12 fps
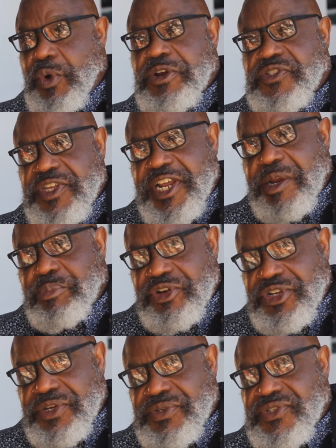works that I
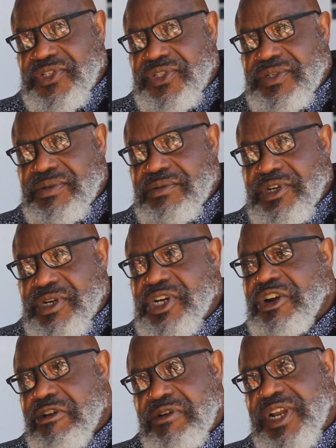produce
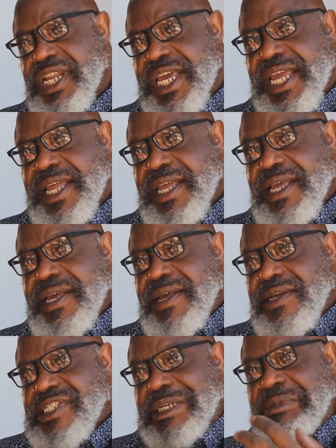currently,
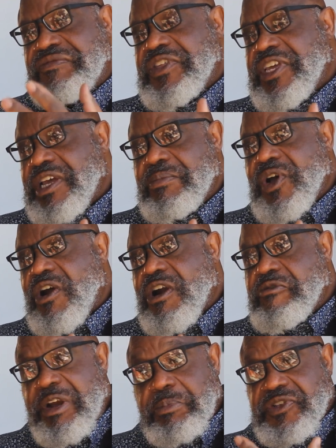some of them
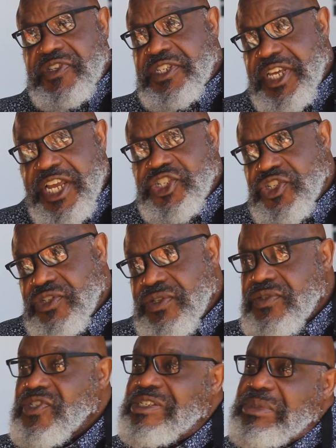are
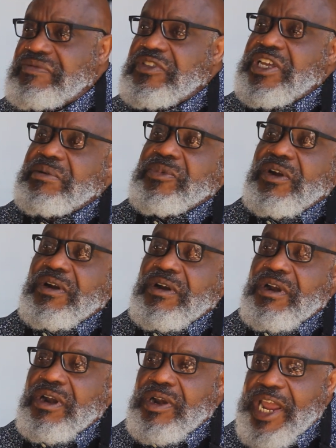representational, some of them
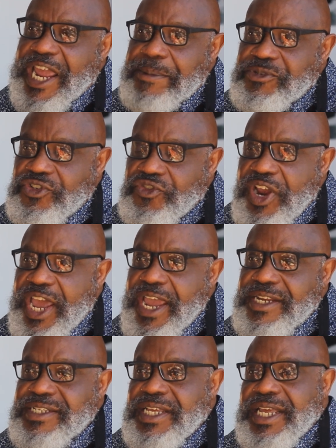are
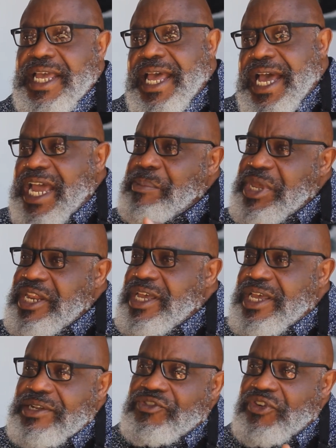abstract. I'm in
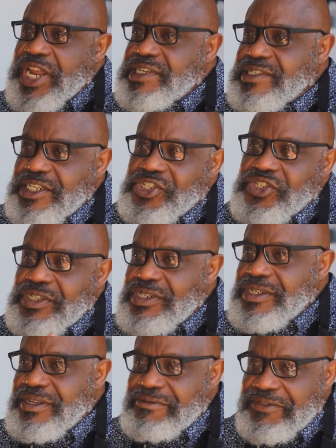a
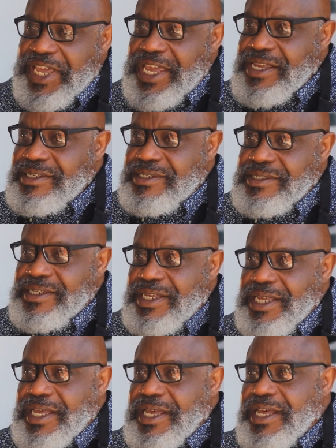transition phase.
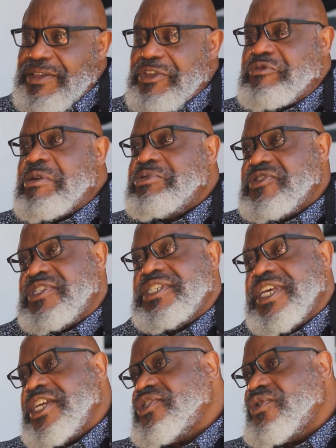Uh, the
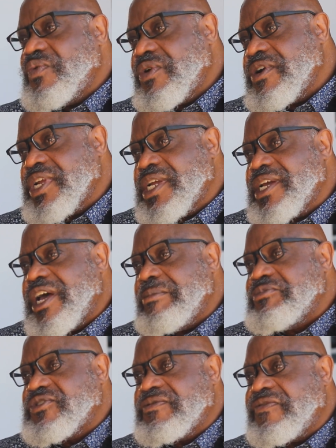representational work
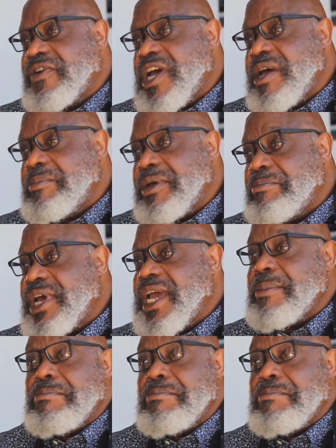comes from my